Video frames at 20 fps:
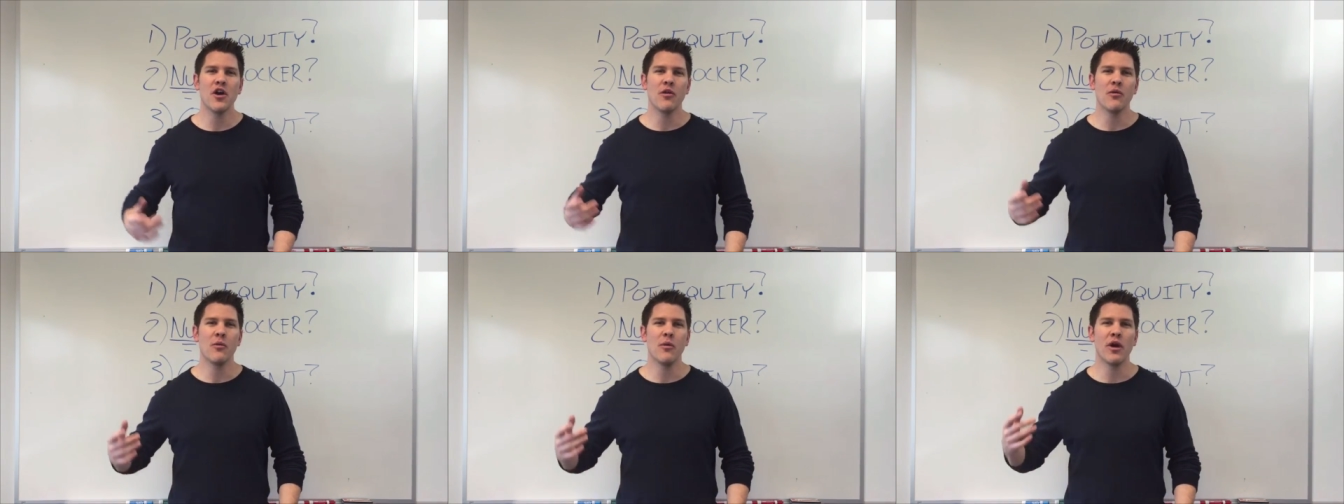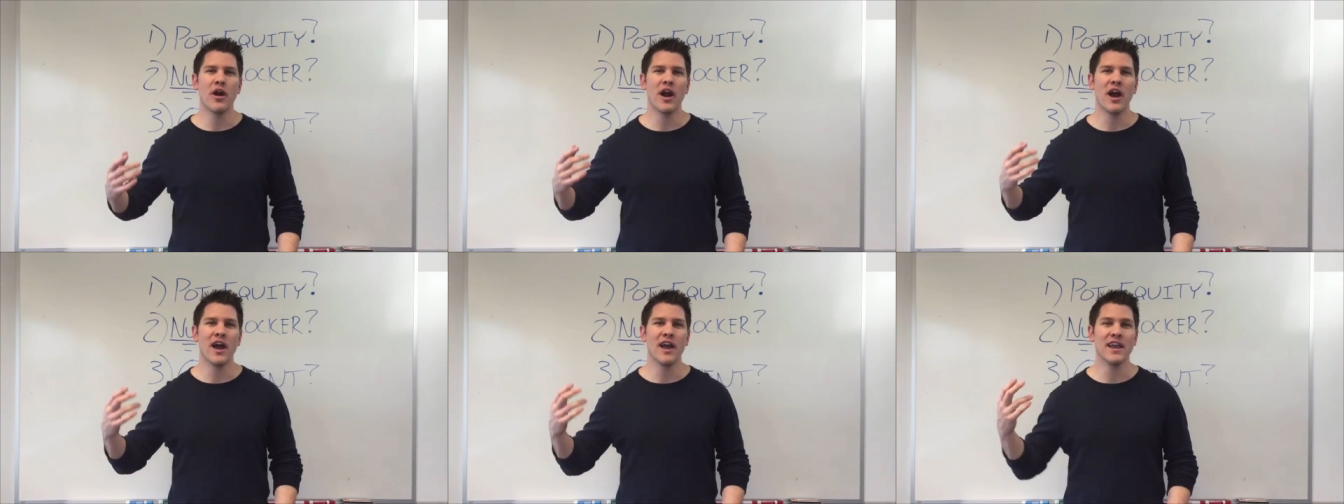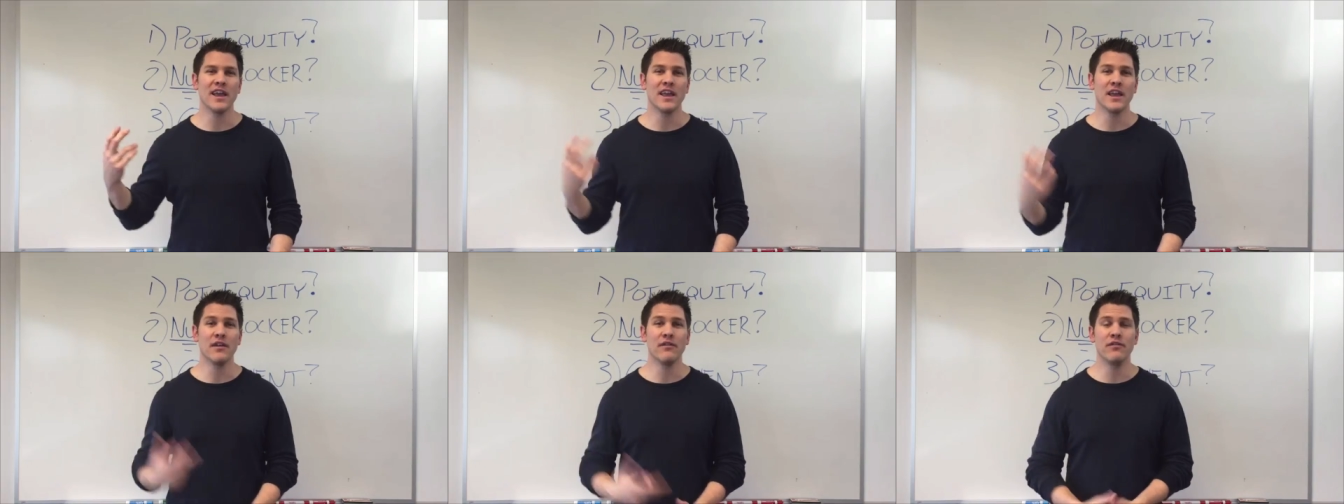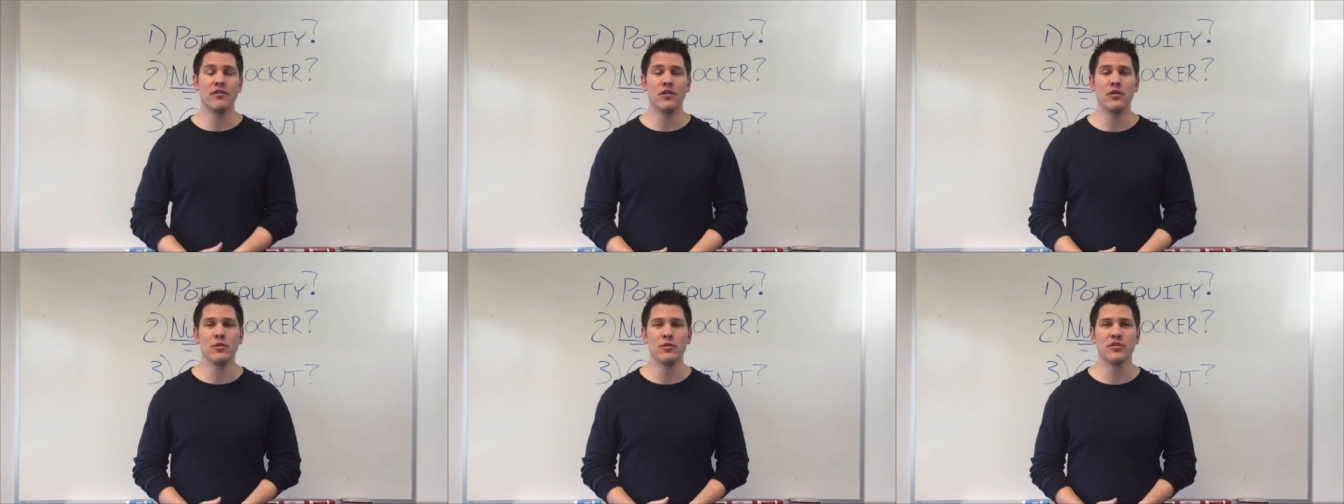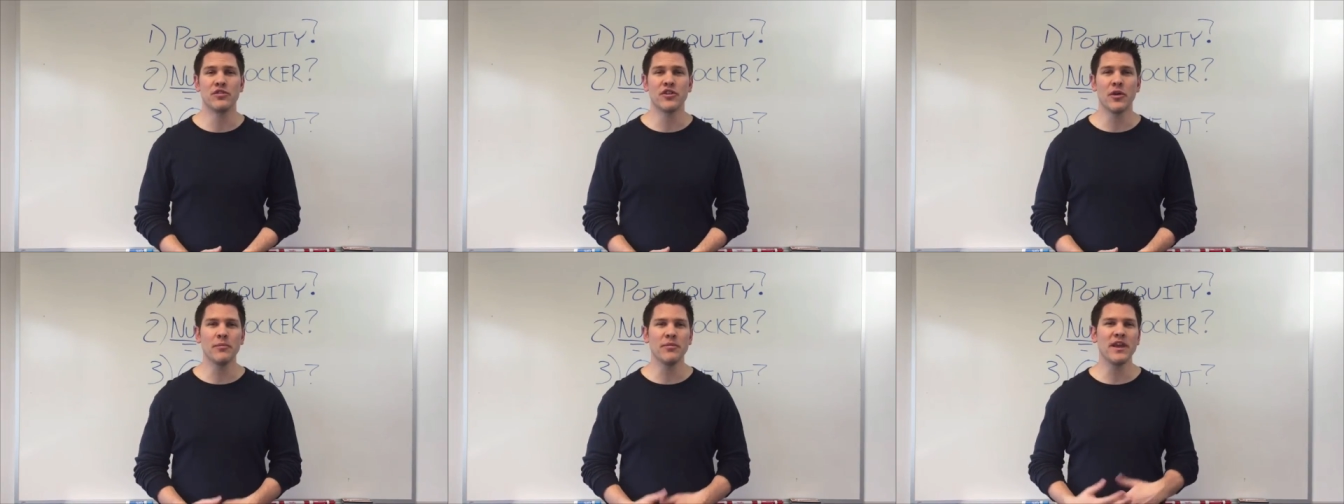where I give you
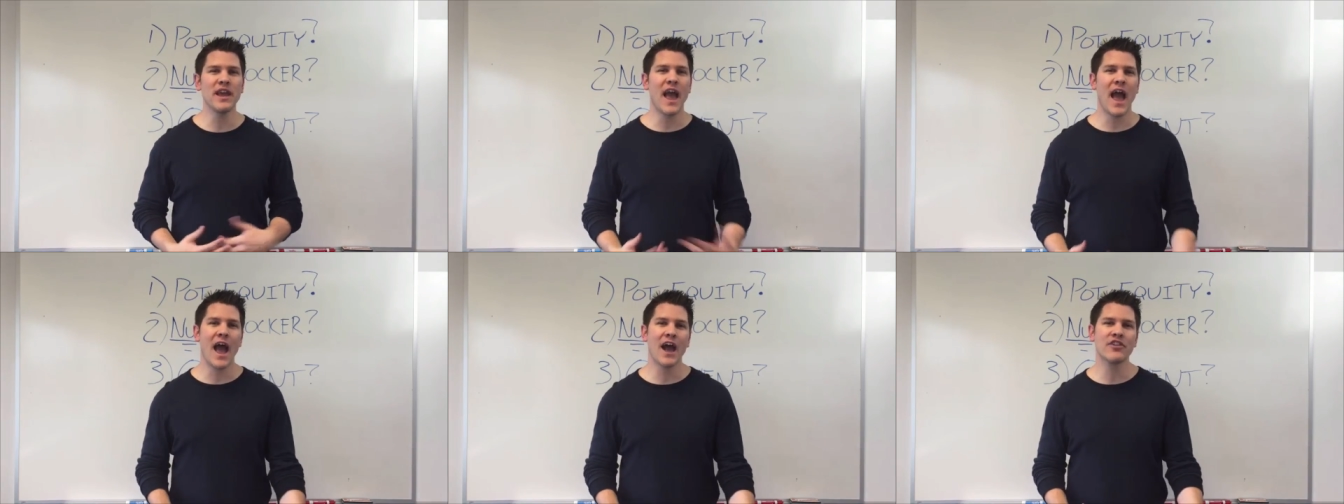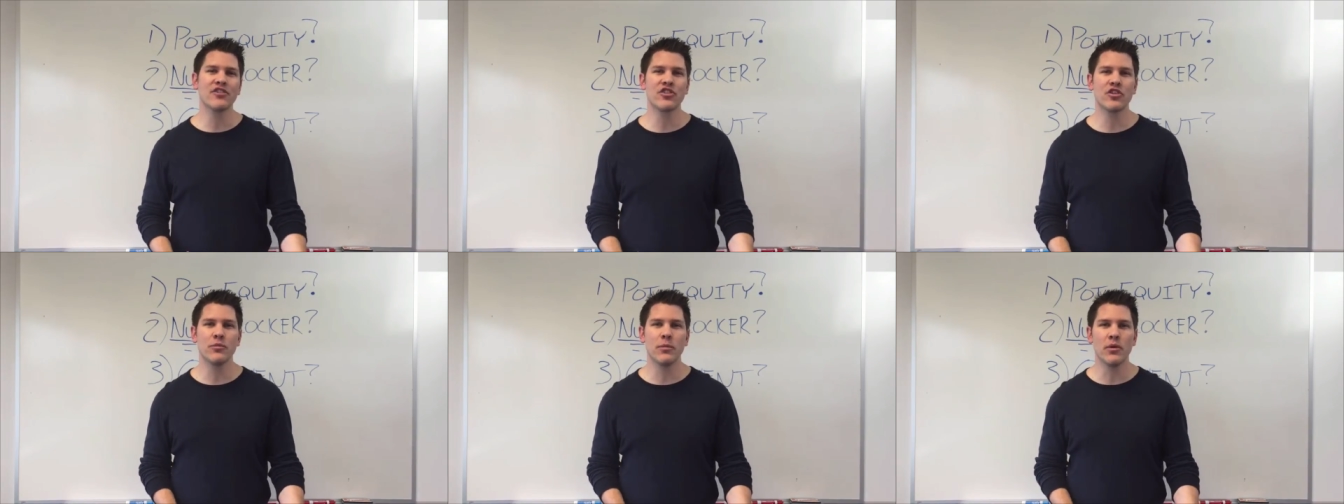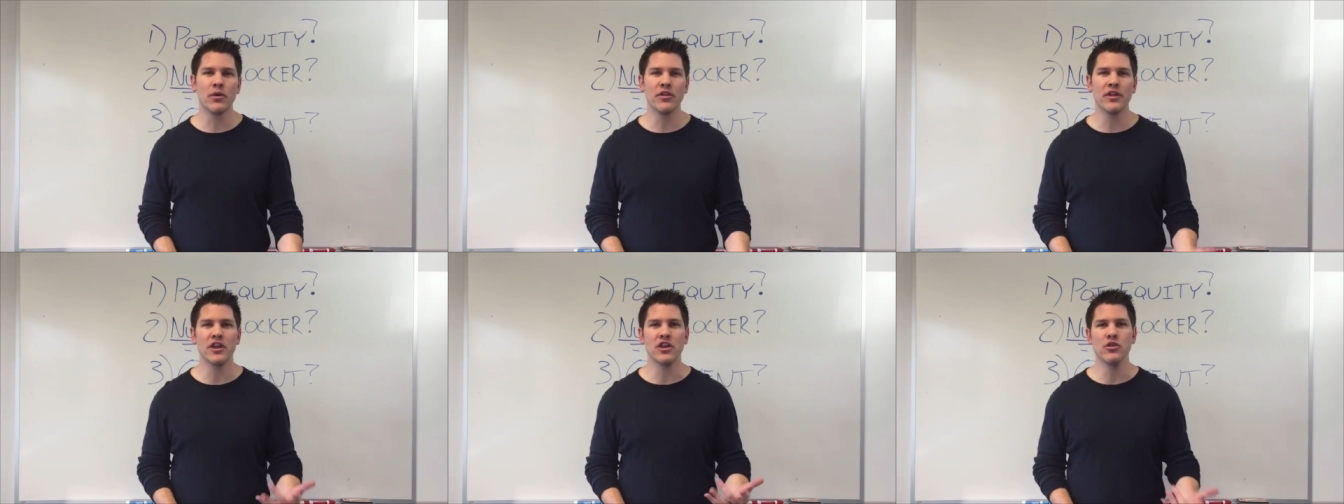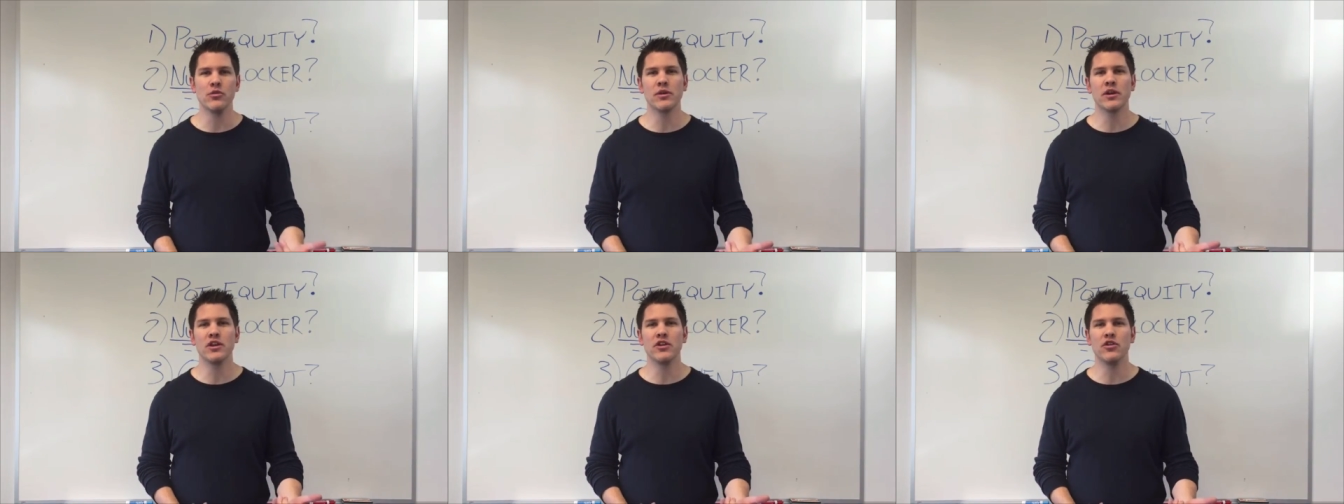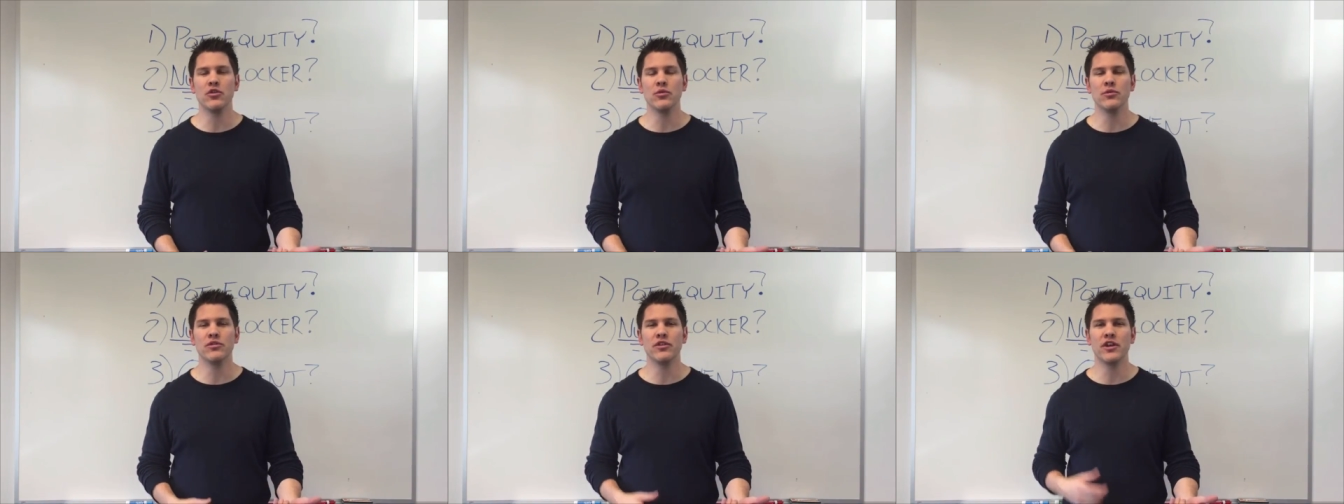something actionable that you can
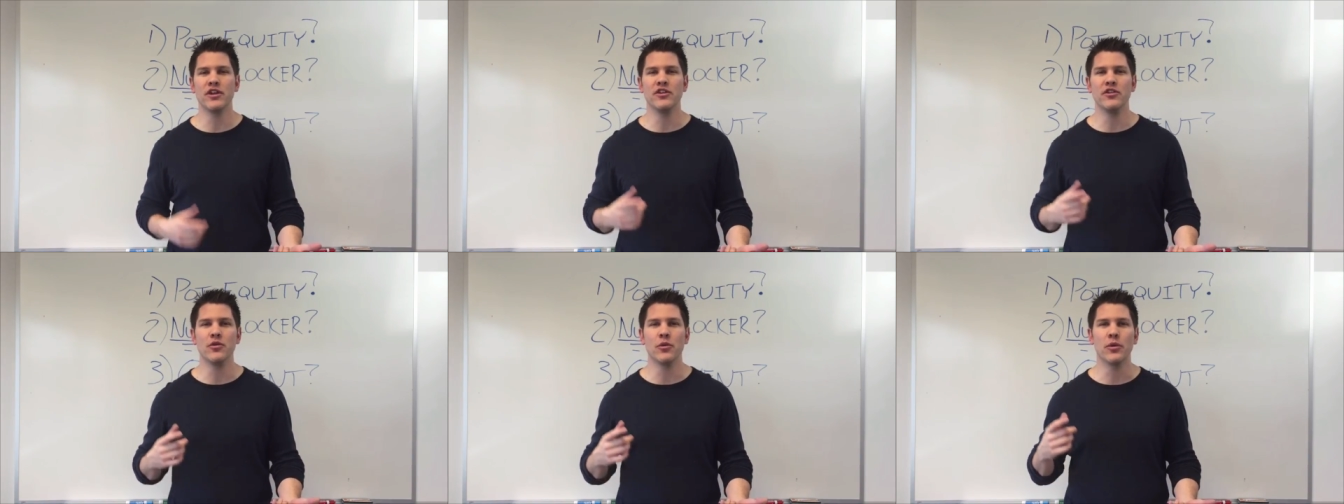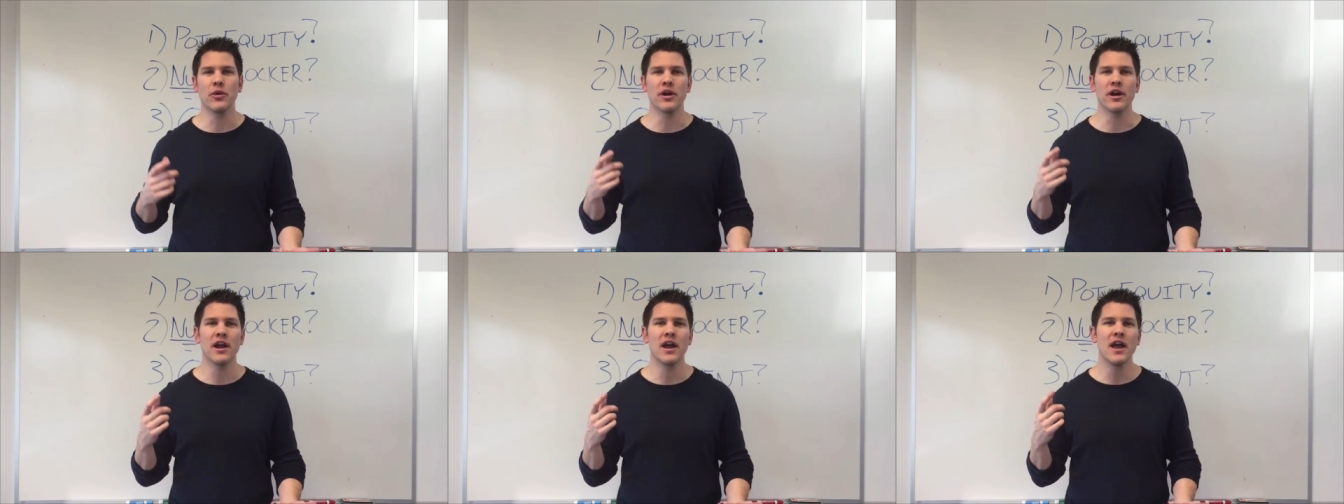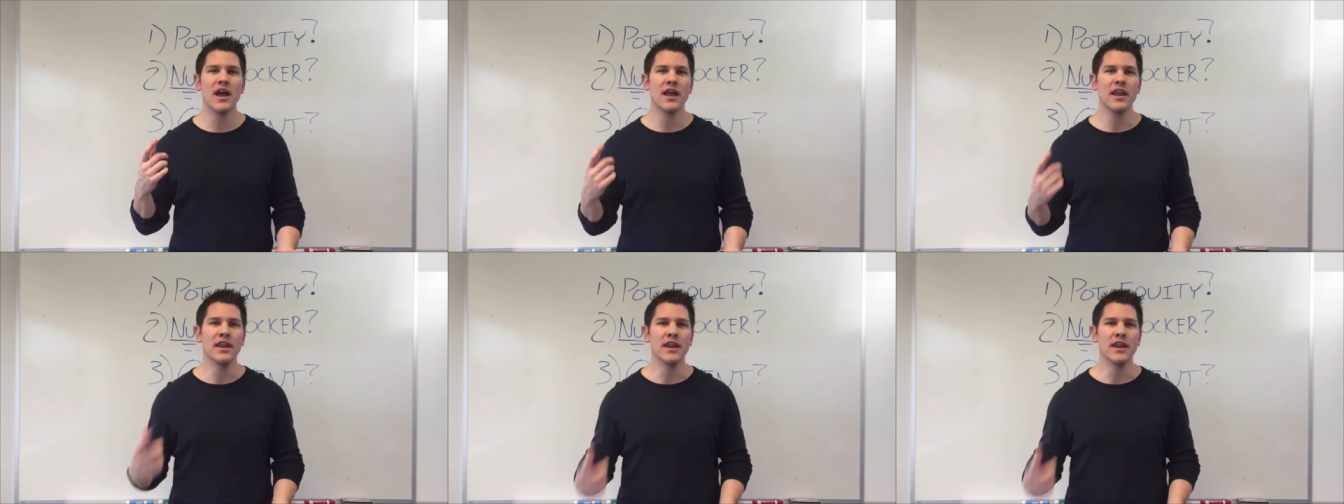use in your